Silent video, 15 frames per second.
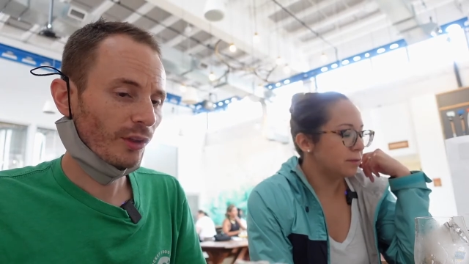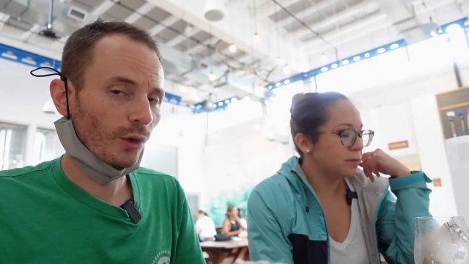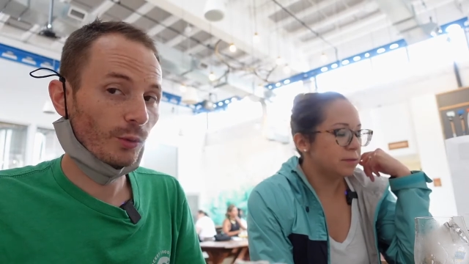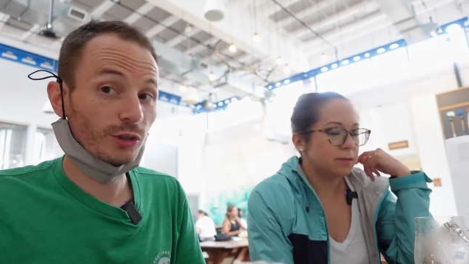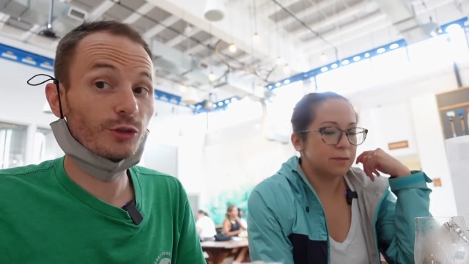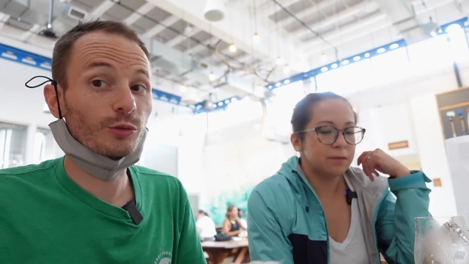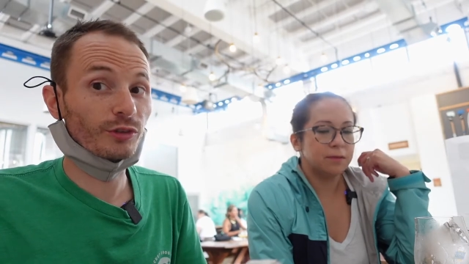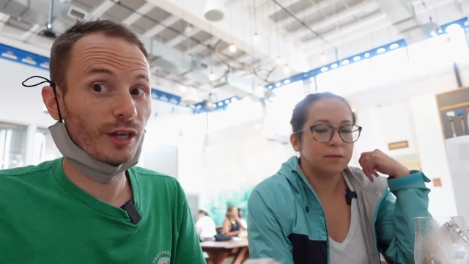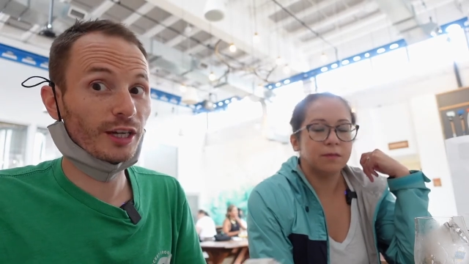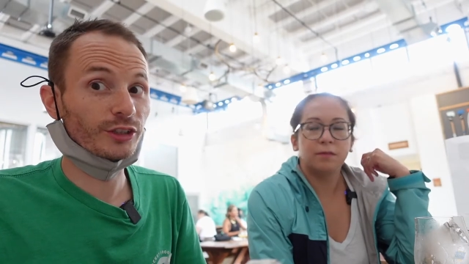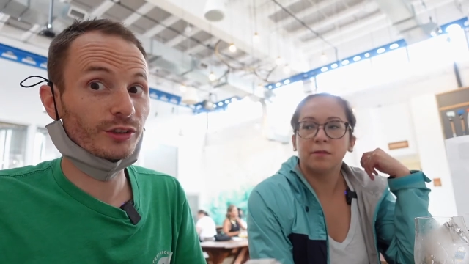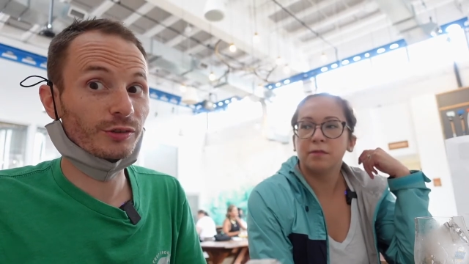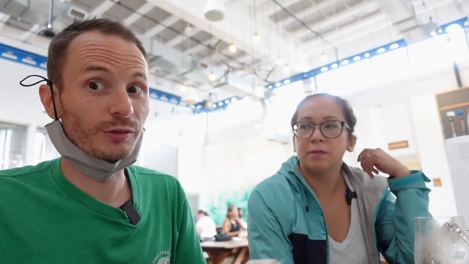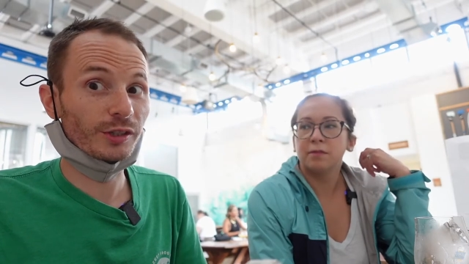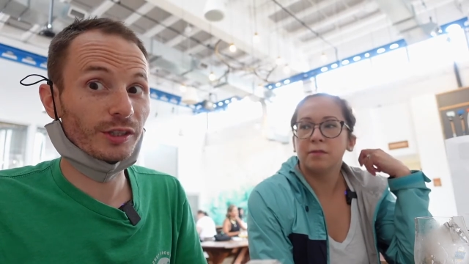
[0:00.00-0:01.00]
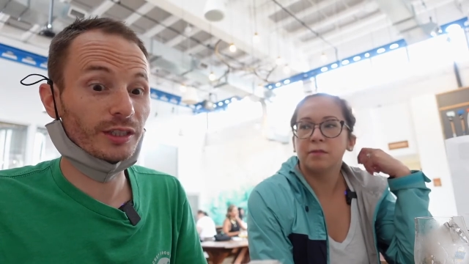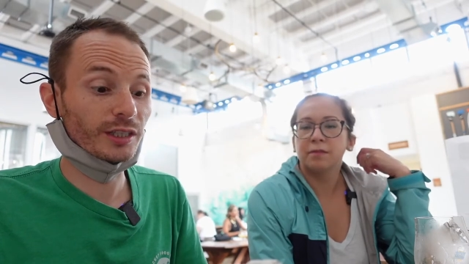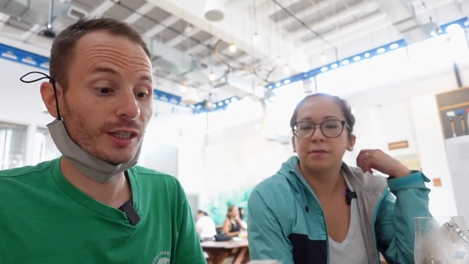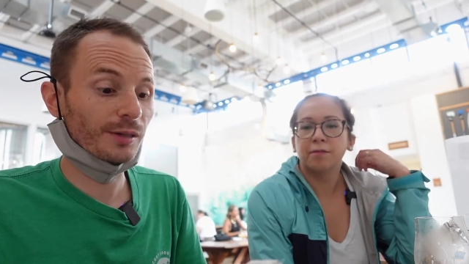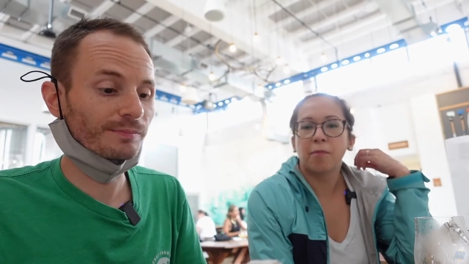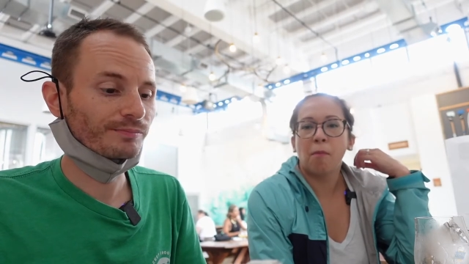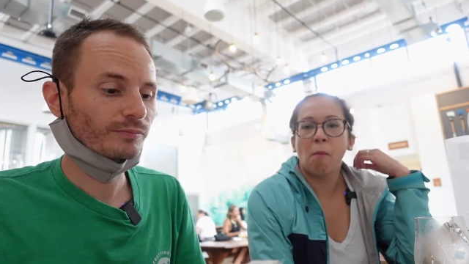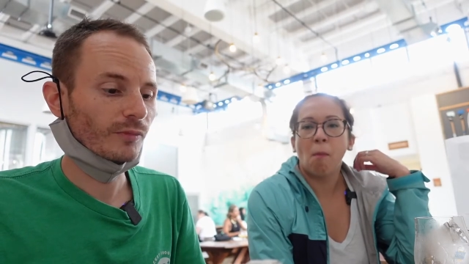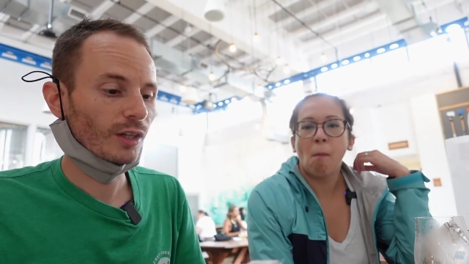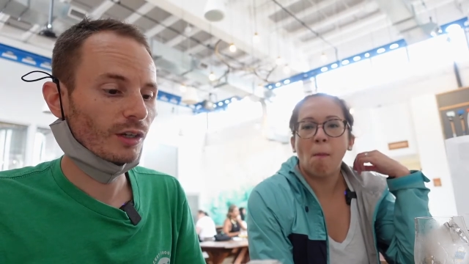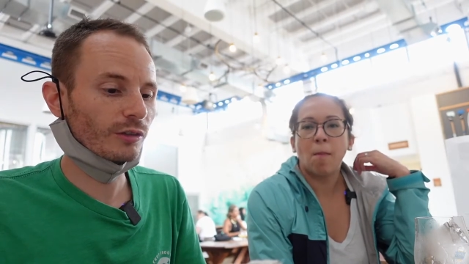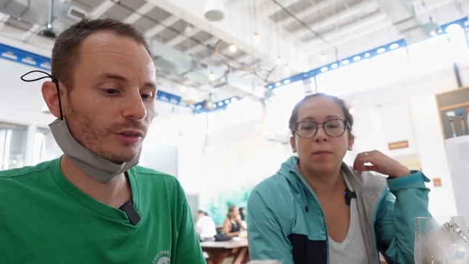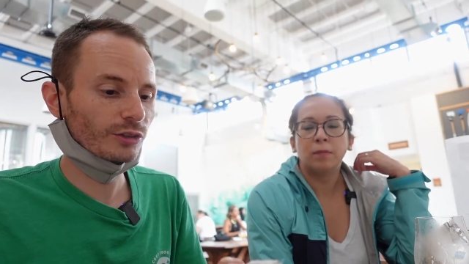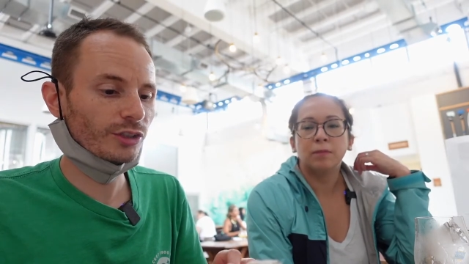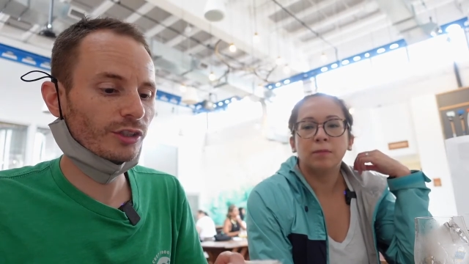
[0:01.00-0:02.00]
Speaker 1: which was actually really good.
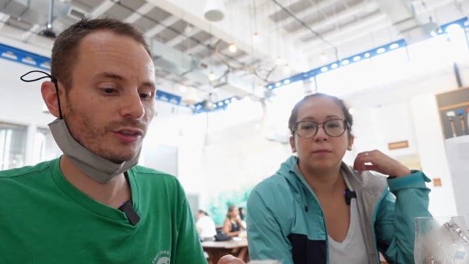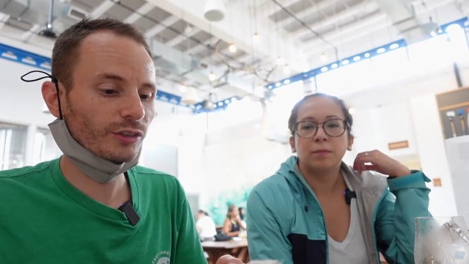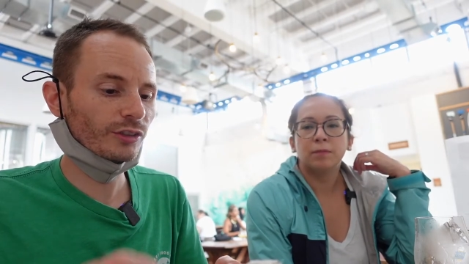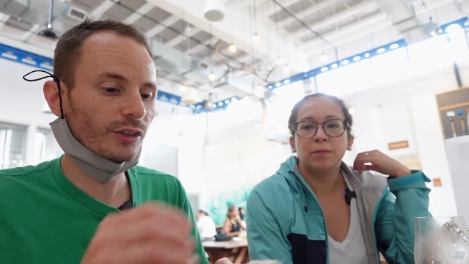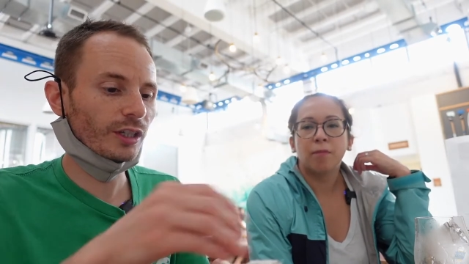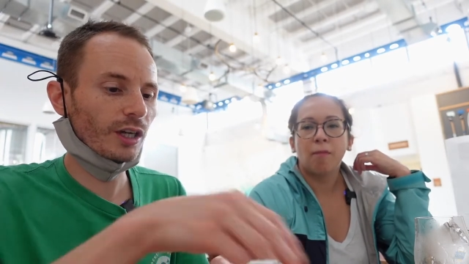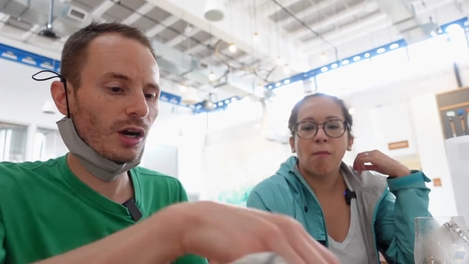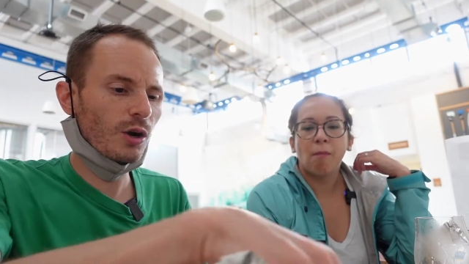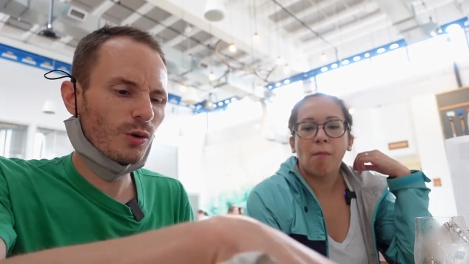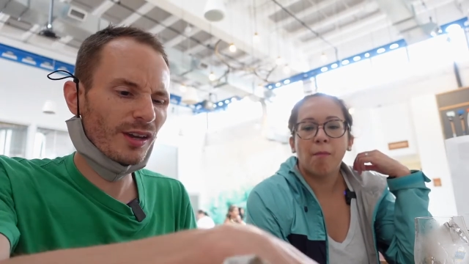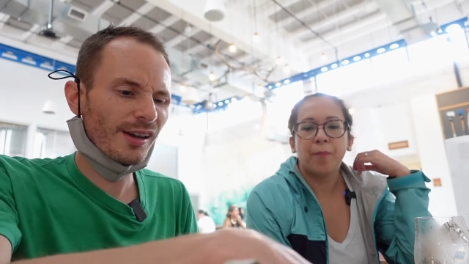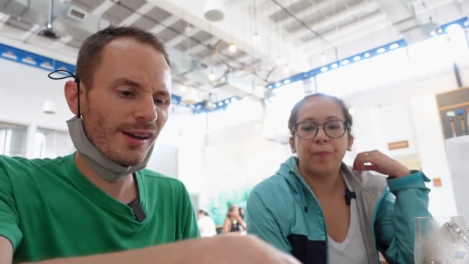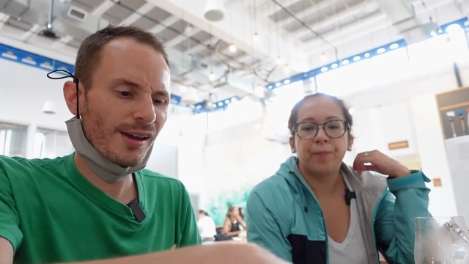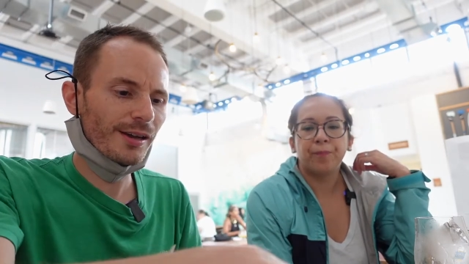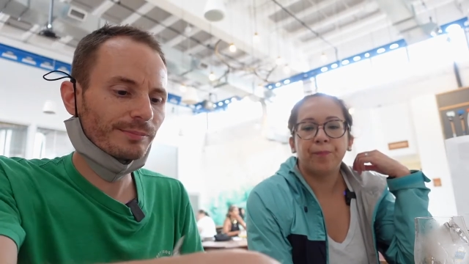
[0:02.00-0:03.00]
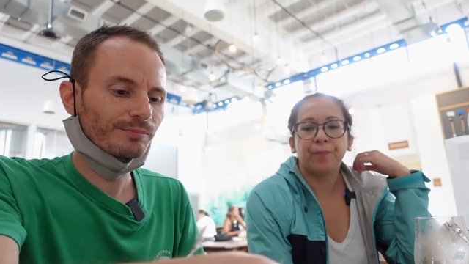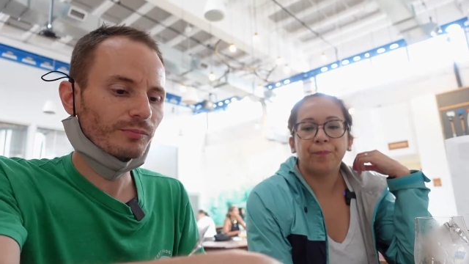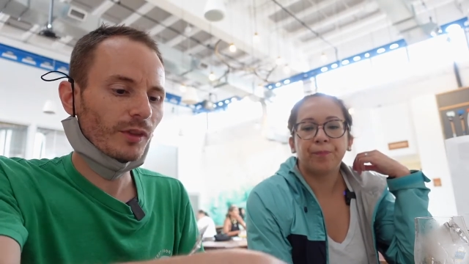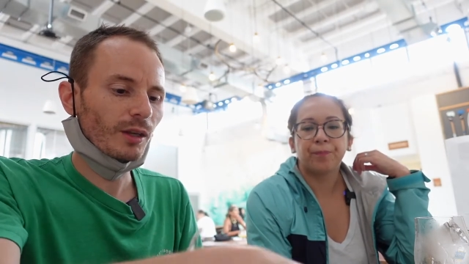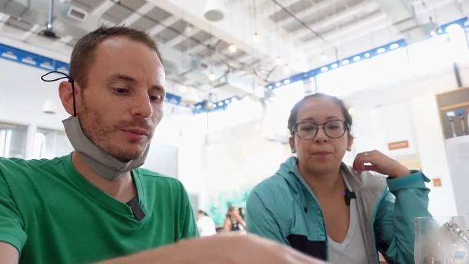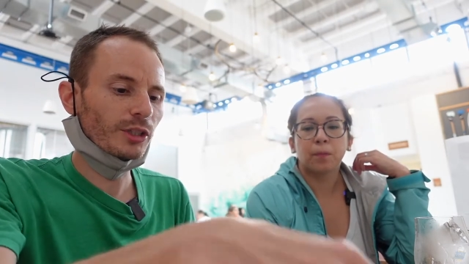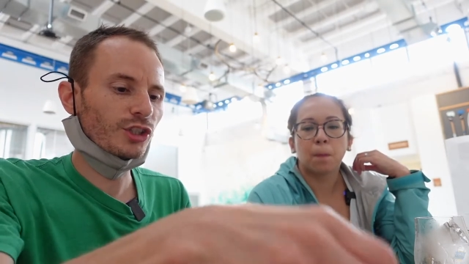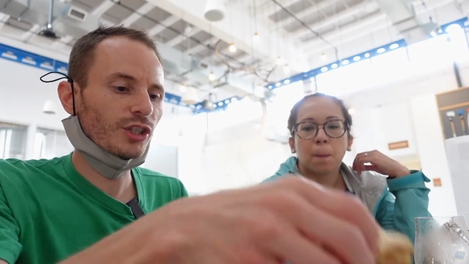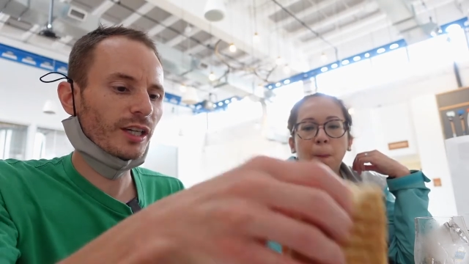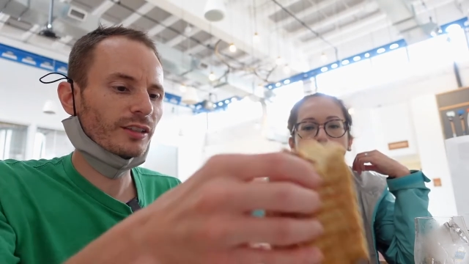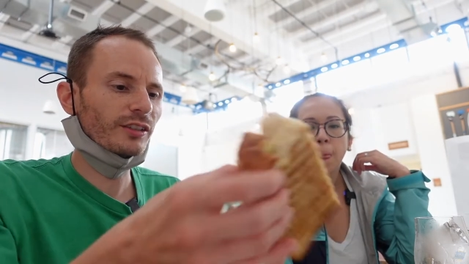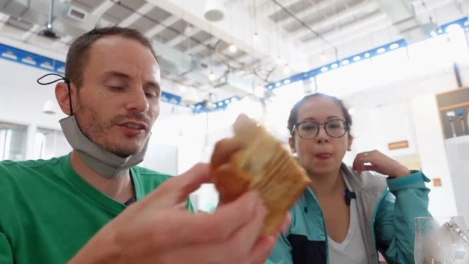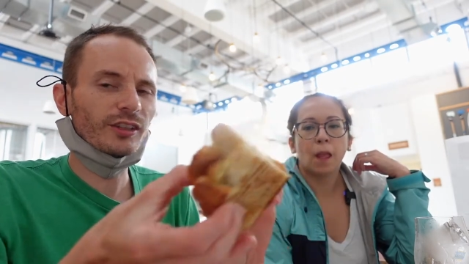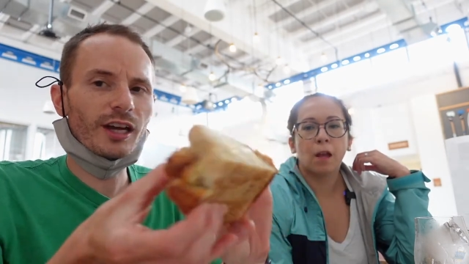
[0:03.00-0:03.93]
Grilled cheese is like okay, but check this